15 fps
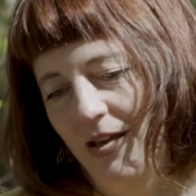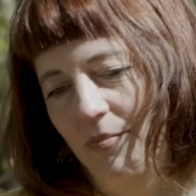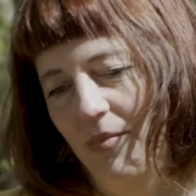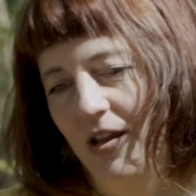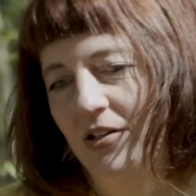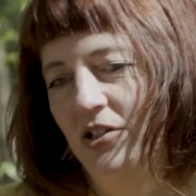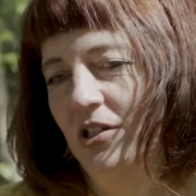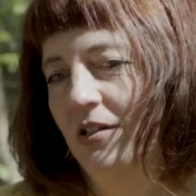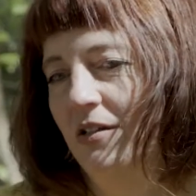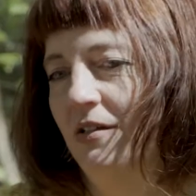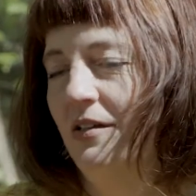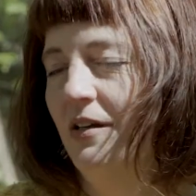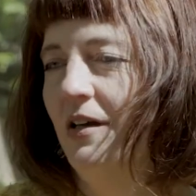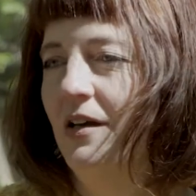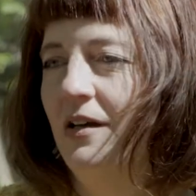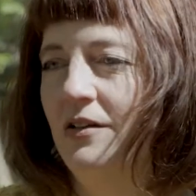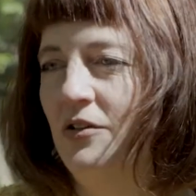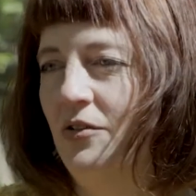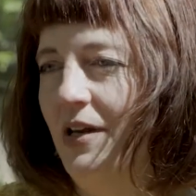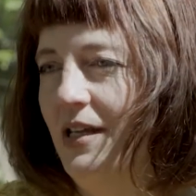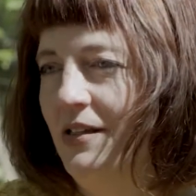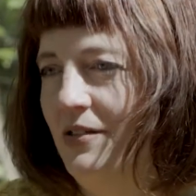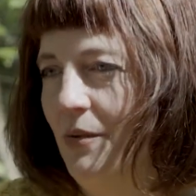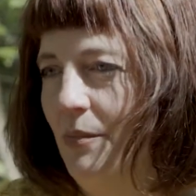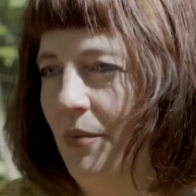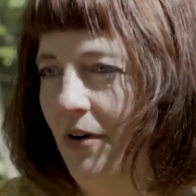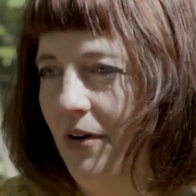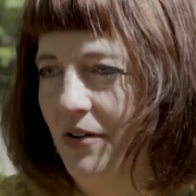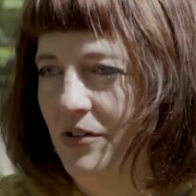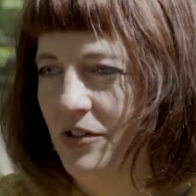mentioned, tree
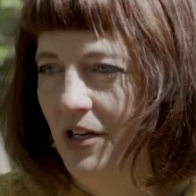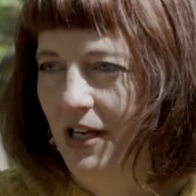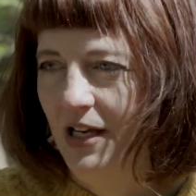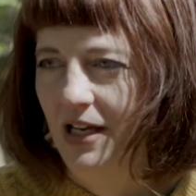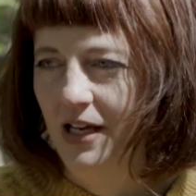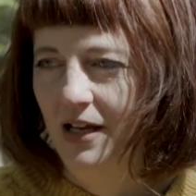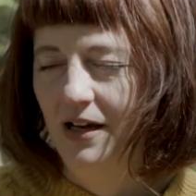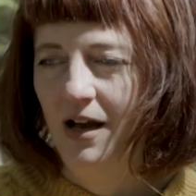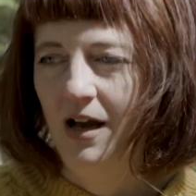symbology,